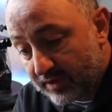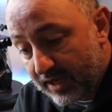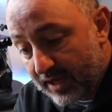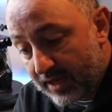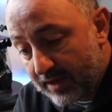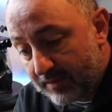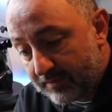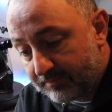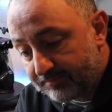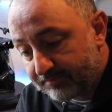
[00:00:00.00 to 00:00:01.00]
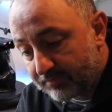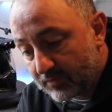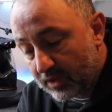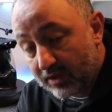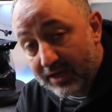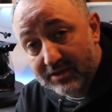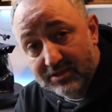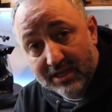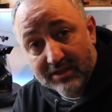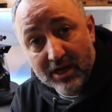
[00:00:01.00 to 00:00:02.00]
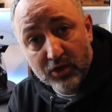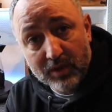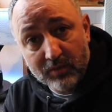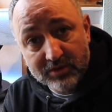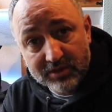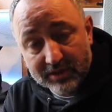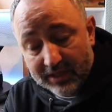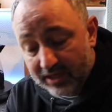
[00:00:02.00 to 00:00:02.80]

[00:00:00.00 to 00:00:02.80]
Like I said, the old one wasn't